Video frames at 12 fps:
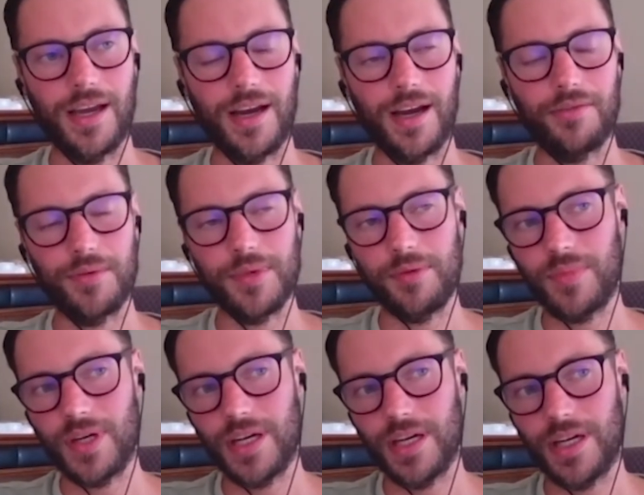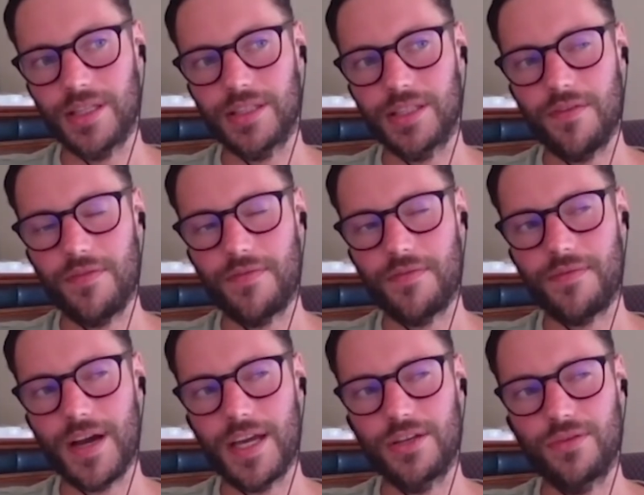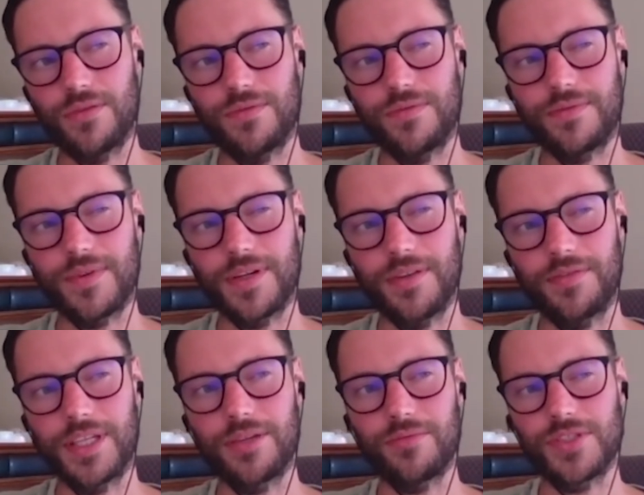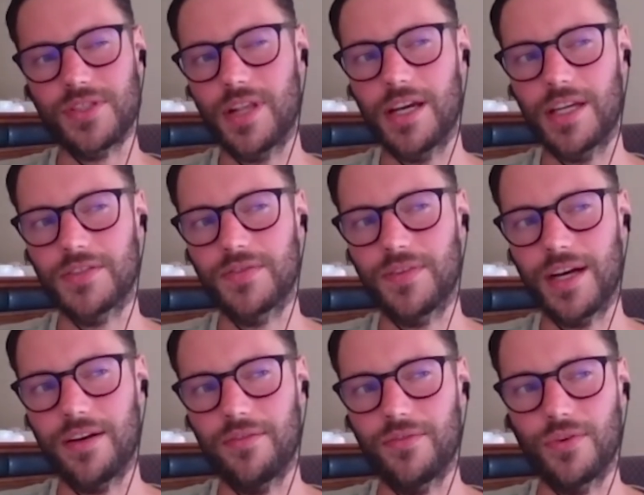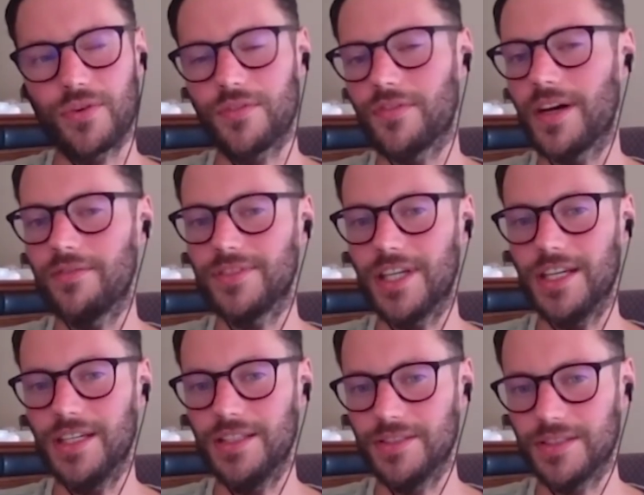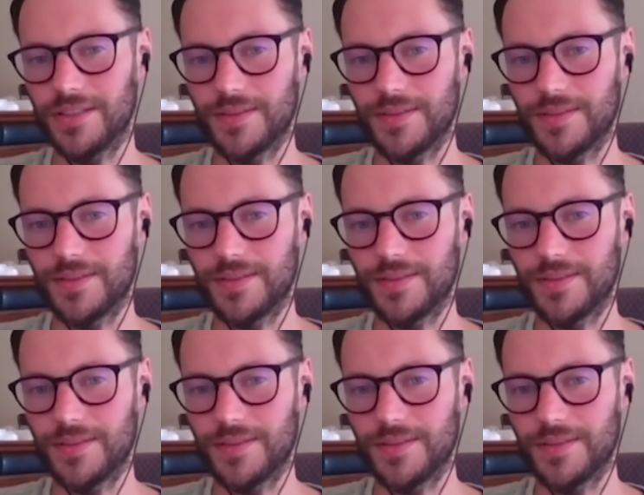I remember the final, I think it was the last 4 or 5 days,